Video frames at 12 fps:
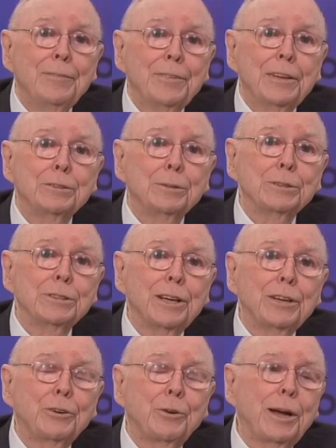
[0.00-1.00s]
This is an
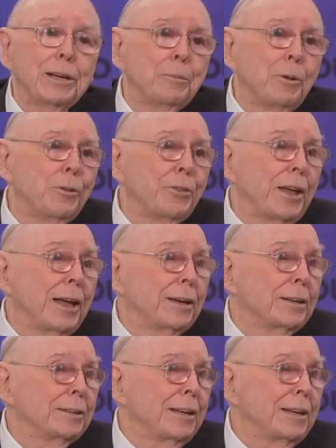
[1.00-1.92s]
incredible thing.